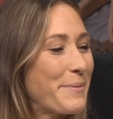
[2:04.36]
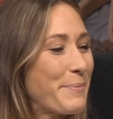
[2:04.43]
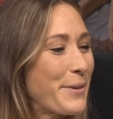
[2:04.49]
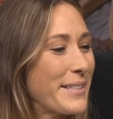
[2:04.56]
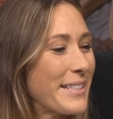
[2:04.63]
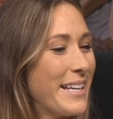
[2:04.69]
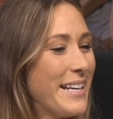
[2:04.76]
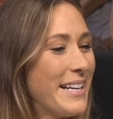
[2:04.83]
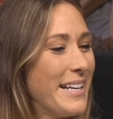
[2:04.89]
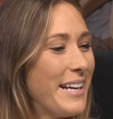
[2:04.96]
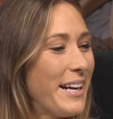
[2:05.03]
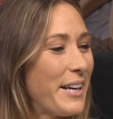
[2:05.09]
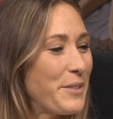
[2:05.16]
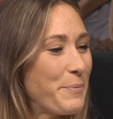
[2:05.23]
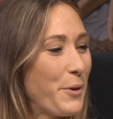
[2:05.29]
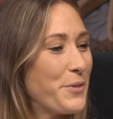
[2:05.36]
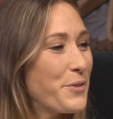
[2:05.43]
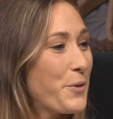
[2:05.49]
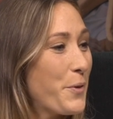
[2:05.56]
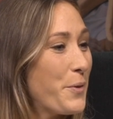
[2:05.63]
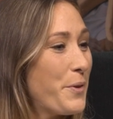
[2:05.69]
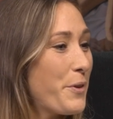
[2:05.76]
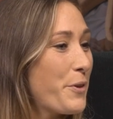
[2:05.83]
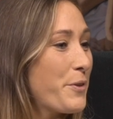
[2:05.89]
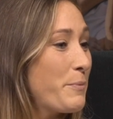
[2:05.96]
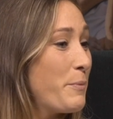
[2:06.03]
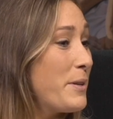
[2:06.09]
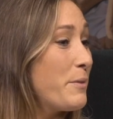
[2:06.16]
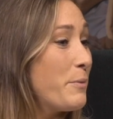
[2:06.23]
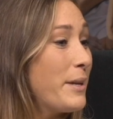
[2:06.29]
But I suppose
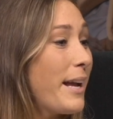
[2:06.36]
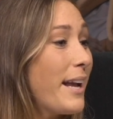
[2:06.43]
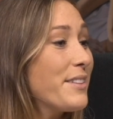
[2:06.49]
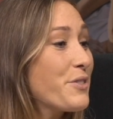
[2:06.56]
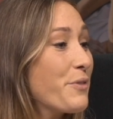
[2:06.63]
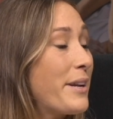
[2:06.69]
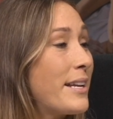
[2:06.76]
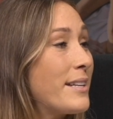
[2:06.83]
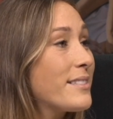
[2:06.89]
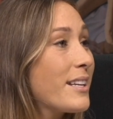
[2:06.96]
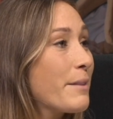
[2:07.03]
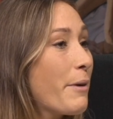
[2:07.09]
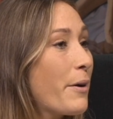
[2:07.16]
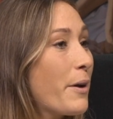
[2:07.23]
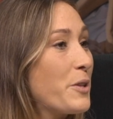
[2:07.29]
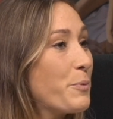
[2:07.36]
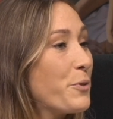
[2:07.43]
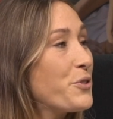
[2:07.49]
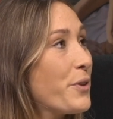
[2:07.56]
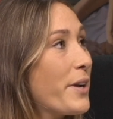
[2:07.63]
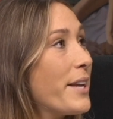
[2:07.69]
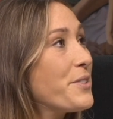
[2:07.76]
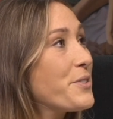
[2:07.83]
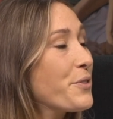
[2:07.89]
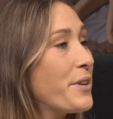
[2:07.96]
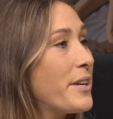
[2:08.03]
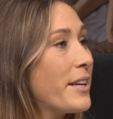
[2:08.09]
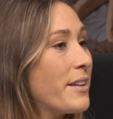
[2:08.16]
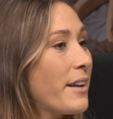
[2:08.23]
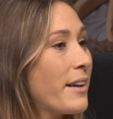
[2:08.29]
we'll get straight into it about, I suppose, your
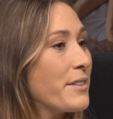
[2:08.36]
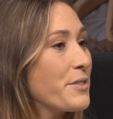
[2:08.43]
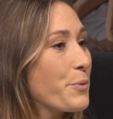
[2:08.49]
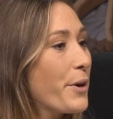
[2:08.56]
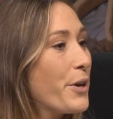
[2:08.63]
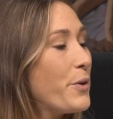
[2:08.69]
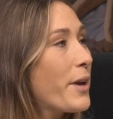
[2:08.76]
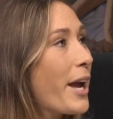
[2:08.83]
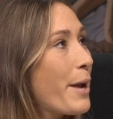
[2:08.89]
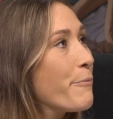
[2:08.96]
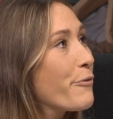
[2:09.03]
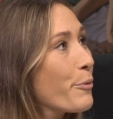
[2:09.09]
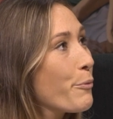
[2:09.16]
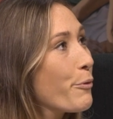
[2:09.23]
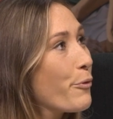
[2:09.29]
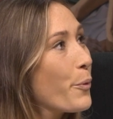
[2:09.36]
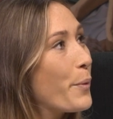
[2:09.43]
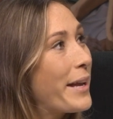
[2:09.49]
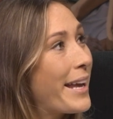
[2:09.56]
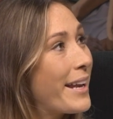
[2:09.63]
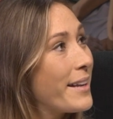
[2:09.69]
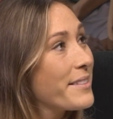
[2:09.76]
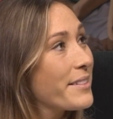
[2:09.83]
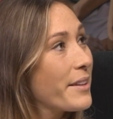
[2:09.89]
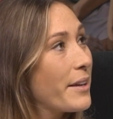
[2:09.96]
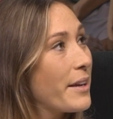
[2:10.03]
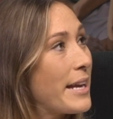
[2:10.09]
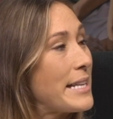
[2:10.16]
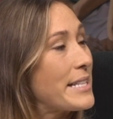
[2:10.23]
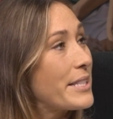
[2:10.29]
history and where you came from before we get into
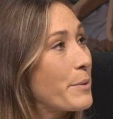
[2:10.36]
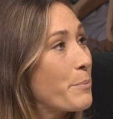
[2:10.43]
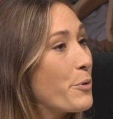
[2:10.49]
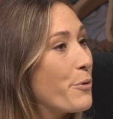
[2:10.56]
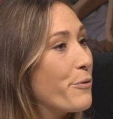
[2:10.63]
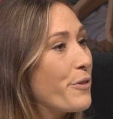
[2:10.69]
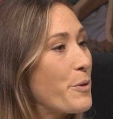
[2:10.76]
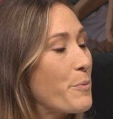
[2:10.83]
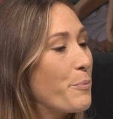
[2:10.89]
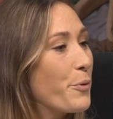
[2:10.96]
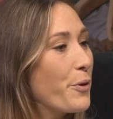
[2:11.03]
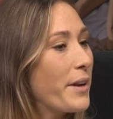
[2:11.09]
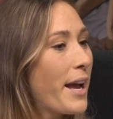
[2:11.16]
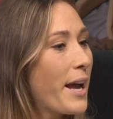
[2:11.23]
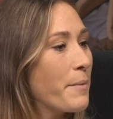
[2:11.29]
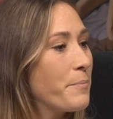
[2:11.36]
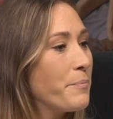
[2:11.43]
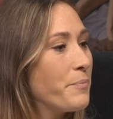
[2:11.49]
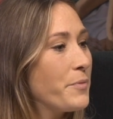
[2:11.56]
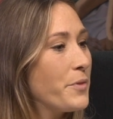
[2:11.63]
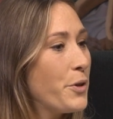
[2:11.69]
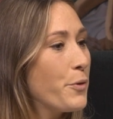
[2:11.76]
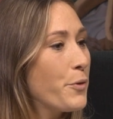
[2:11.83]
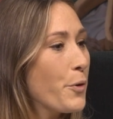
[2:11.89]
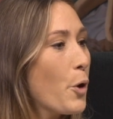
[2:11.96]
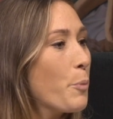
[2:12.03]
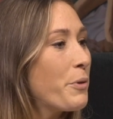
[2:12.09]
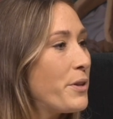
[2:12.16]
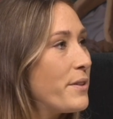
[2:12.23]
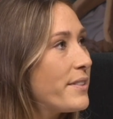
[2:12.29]
the movie. But you grew
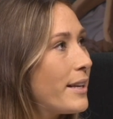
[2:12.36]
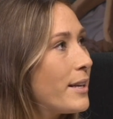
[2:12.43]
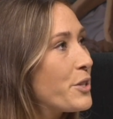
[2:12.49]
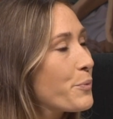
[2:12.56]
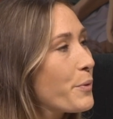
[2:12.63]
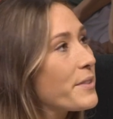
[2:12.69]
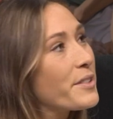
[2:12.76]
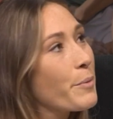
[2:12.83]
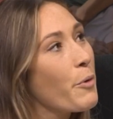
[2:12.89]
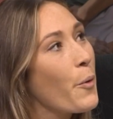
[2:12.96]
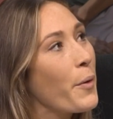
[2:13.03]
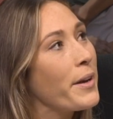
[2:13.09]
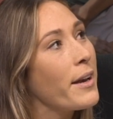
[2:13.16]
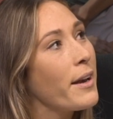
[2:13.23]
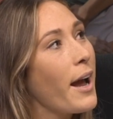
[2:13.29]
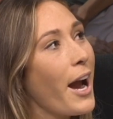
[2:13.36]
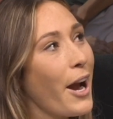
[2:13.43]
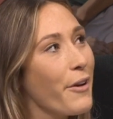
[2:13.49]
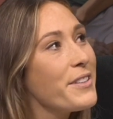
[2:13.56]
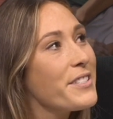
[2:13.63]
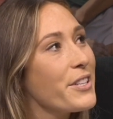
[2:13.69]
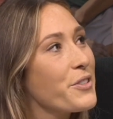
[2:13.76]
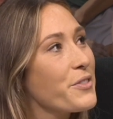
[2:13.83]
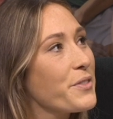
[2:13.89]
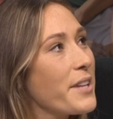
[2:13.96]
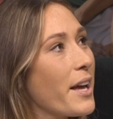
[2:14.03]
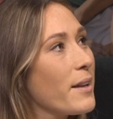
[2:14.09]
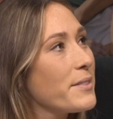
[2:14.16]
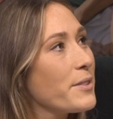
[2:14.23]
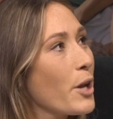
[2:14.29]
up in New Zealand with Samoan heritage, so
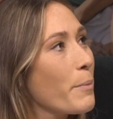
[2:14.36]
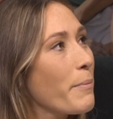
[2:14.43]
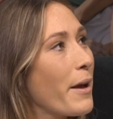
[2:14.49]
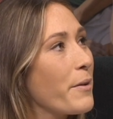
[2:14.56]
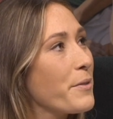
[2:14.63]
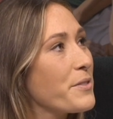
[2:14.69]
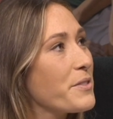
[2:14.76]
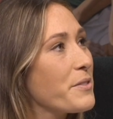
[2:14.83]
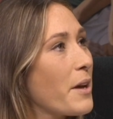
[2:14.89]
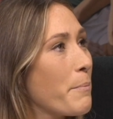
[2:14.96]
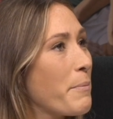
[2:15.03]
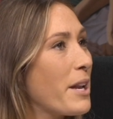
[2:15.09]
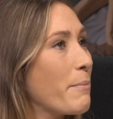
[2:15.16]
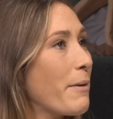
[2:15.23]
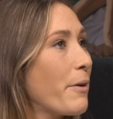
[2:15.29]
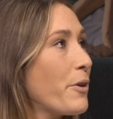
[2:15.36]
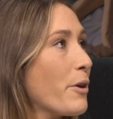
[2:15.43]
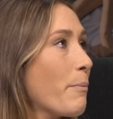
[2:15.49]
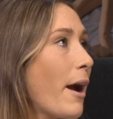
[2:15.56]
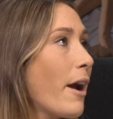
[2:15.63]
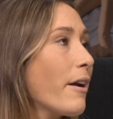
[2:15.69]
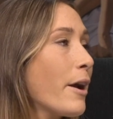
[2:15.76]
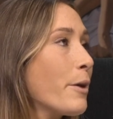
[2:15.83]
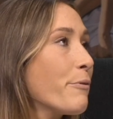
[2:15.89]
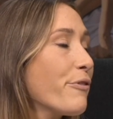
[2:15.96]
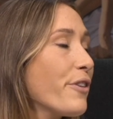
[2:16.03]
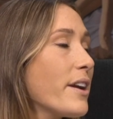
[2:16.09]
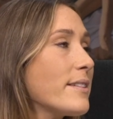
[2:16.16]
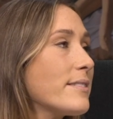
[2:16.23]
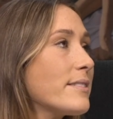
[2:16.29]
tell us a bit about your background
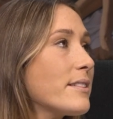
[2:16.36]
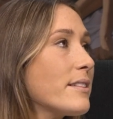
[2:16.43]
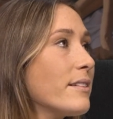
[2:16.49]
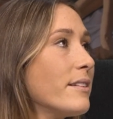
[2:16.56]
first.